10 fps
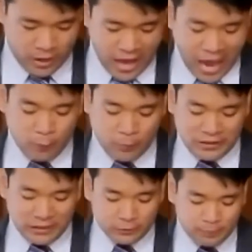And we
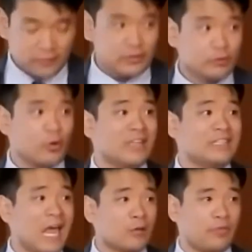need spaces to
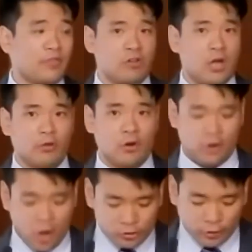connect with each other
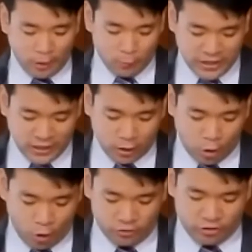so that we can
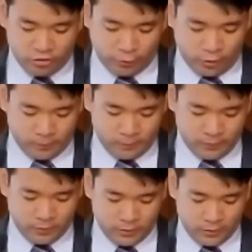encourage each other.
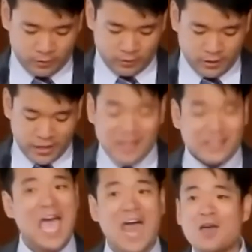
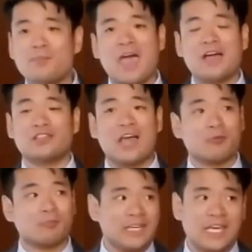TANIP has allowed
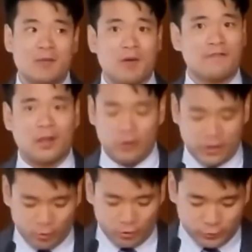me and my fellow
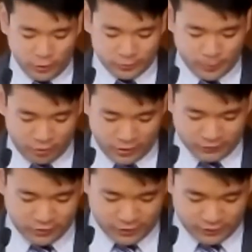interns to
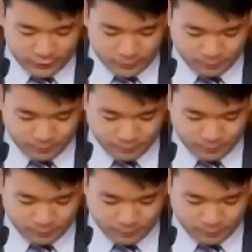experience this.